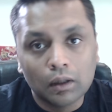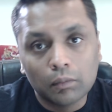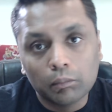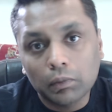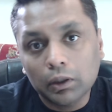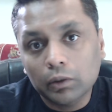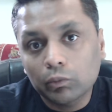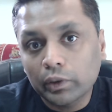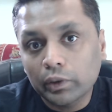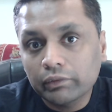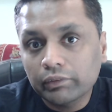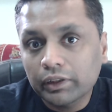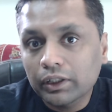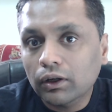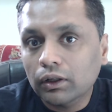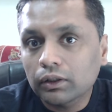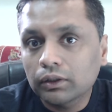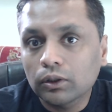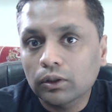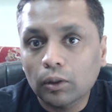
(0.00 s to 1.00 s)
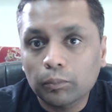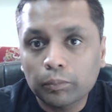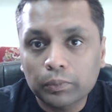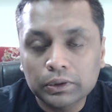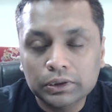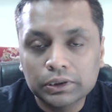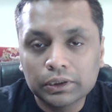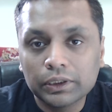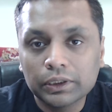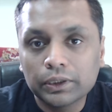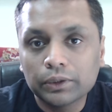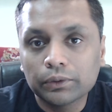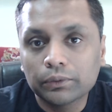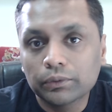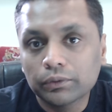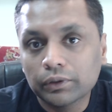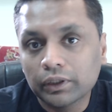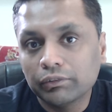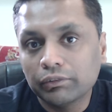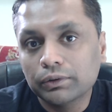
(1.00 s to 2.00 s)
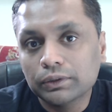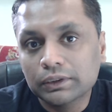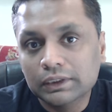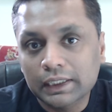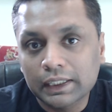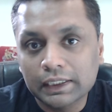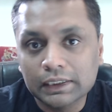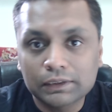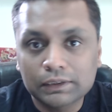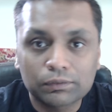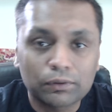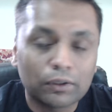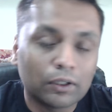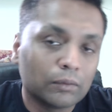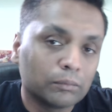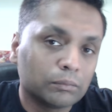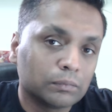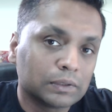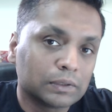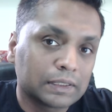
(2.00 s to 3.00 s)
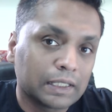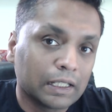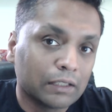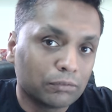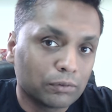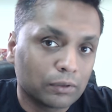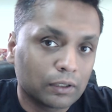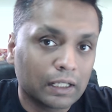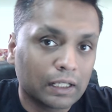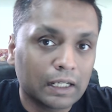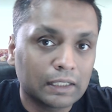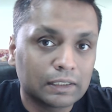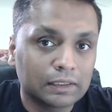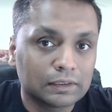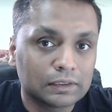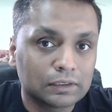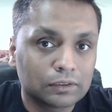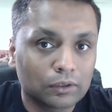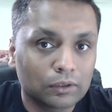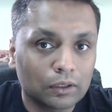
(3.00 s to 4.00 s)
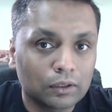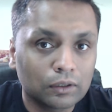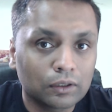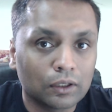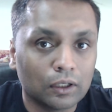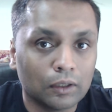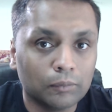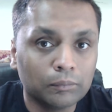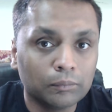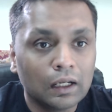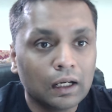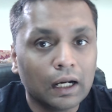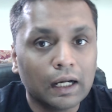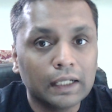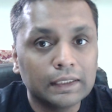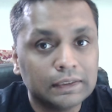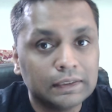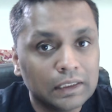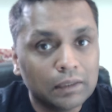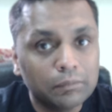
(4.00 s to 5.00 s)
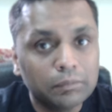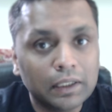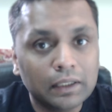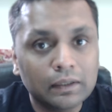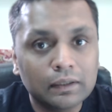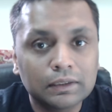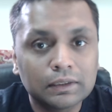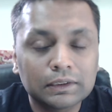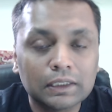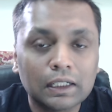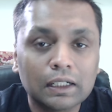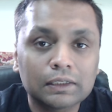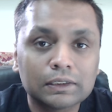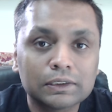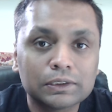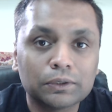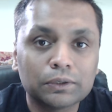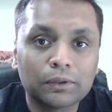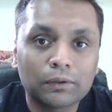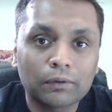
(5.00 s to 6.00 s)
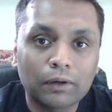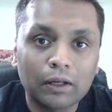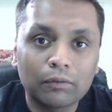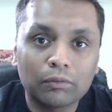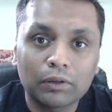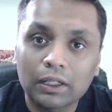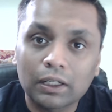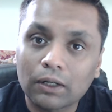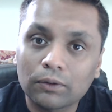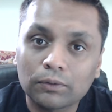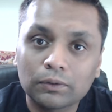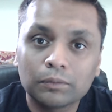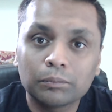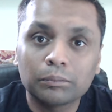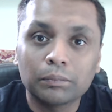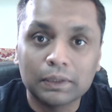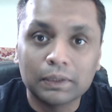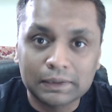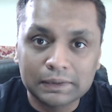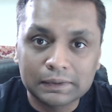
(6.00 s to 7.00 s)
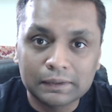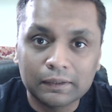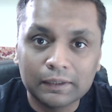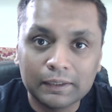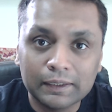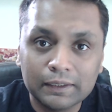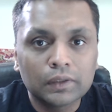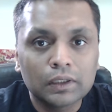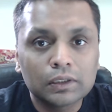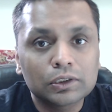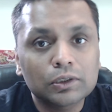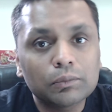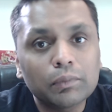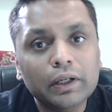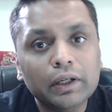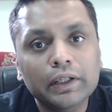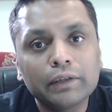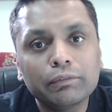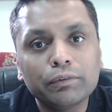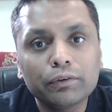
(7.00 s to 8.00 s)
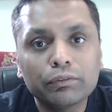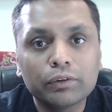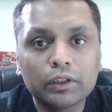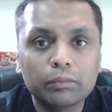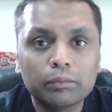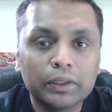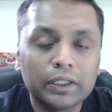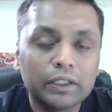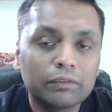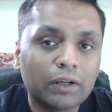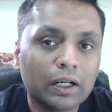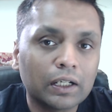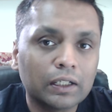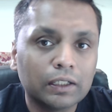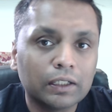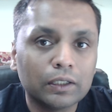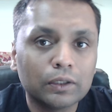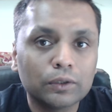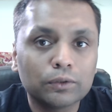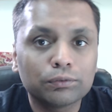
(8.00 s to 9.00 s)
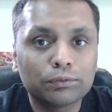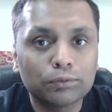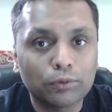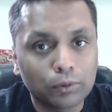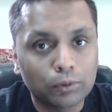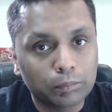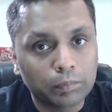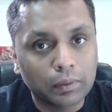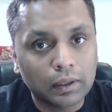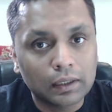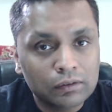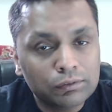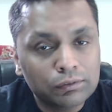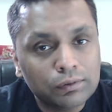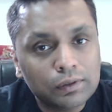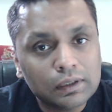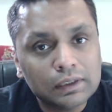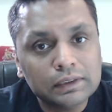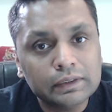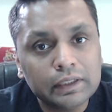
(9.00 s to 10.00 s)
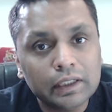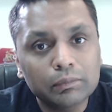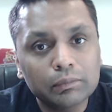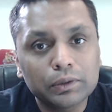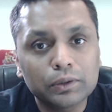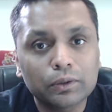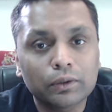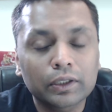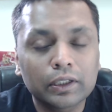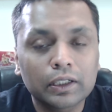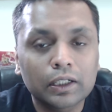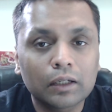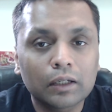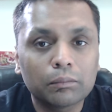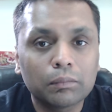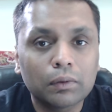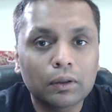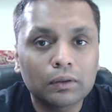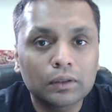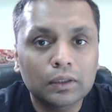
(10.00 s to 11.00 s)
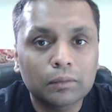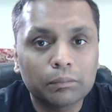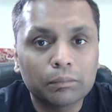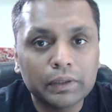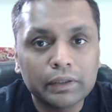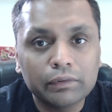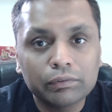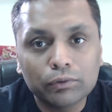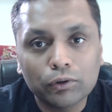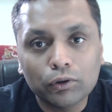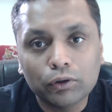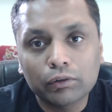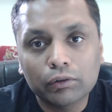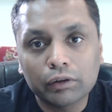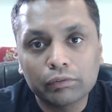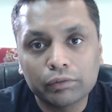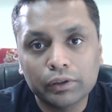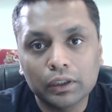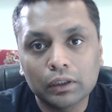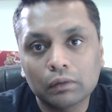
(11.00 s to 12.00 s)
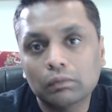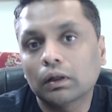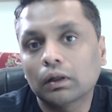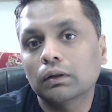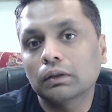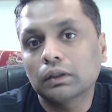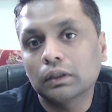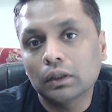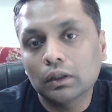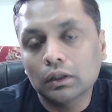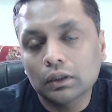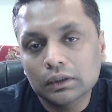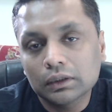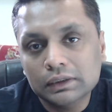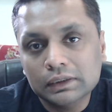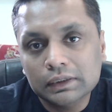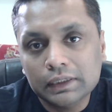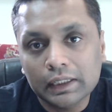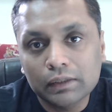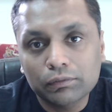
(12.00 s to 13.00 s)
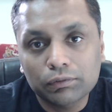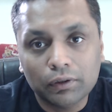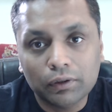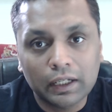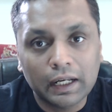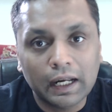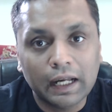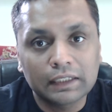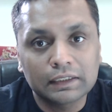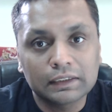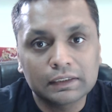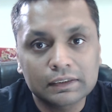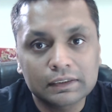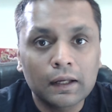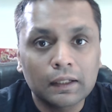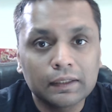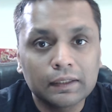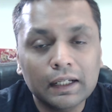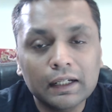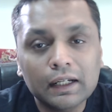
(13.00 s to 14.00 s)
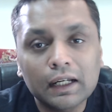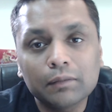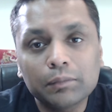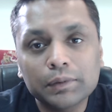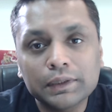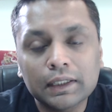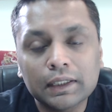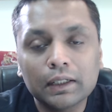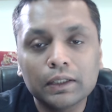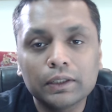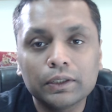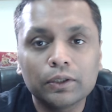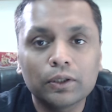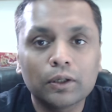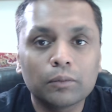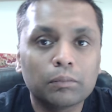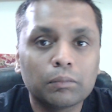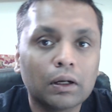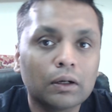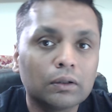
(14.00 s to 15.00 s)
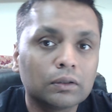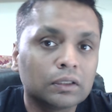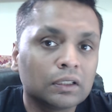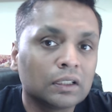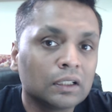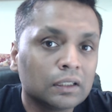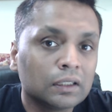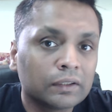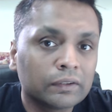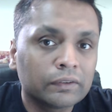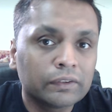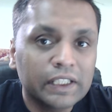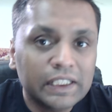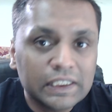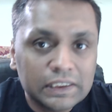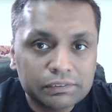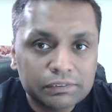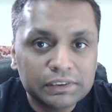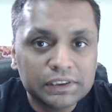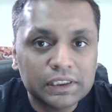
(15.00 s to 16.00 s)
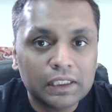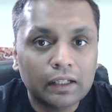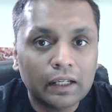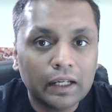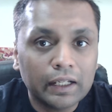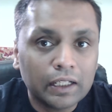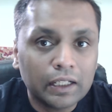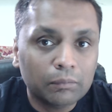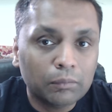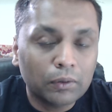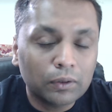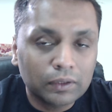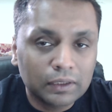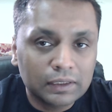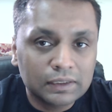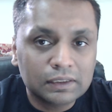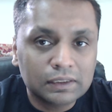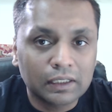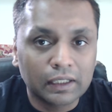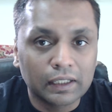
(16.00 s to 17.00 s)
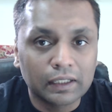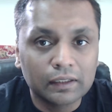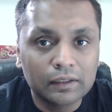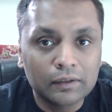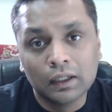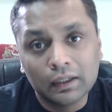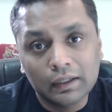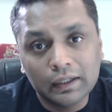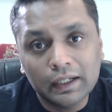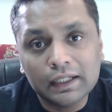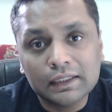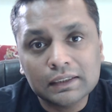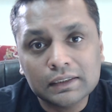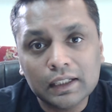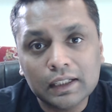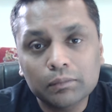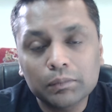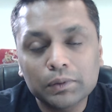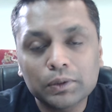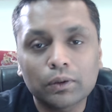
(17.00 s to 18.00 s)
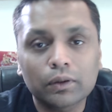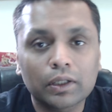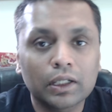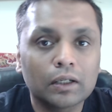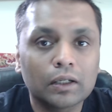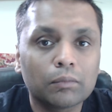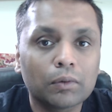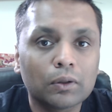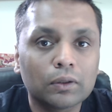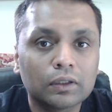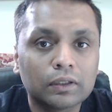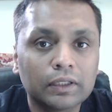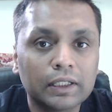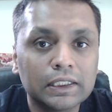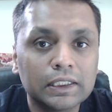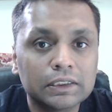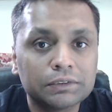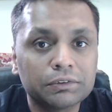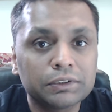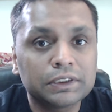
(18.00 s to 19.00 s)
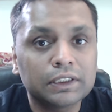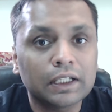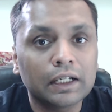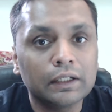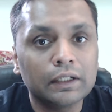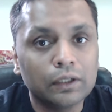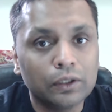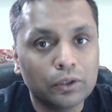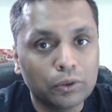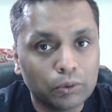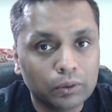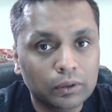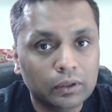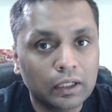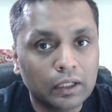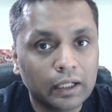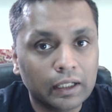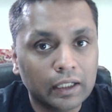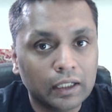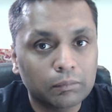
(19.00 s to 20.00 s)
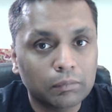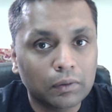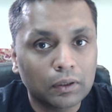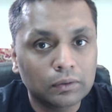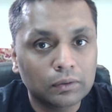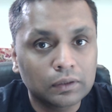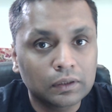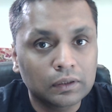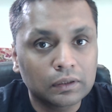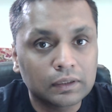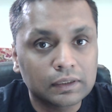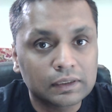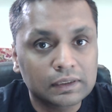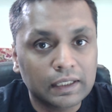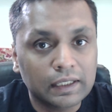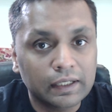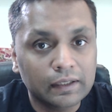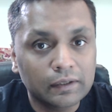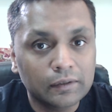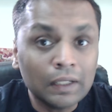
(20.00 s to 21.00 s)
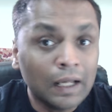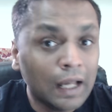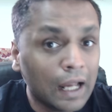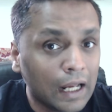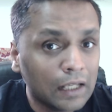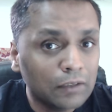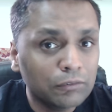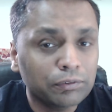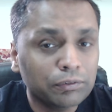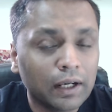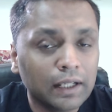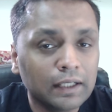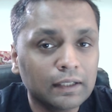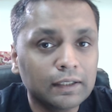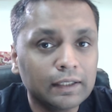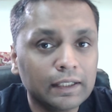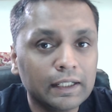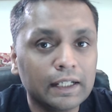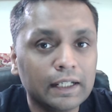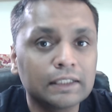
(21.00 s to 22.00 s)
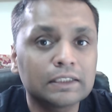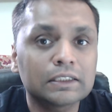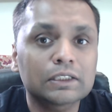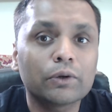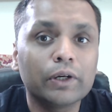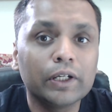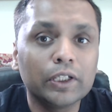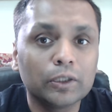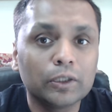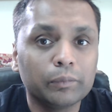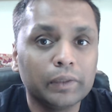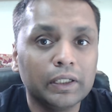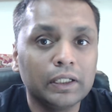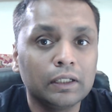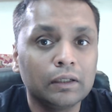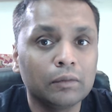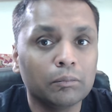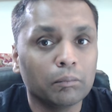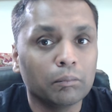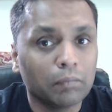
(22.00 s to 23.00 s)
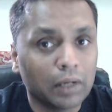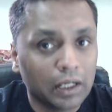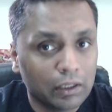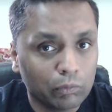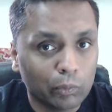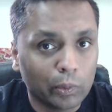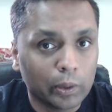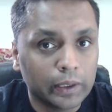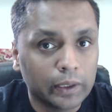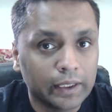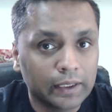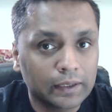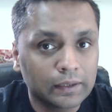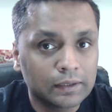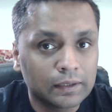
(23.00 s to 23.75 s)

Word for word: But when we got the opportunity to review skins from skin for gadgets dot com, I jumped at the chance to try one out personally. So my review will be divided into four parts. First, I'll be talking about a brief overview about Skin for Gadgets. Then I'll be telling you about things which I like about the skin. Next, I'll be talking about the things which I don't like about the skin. And finally, it's going to be my verdict.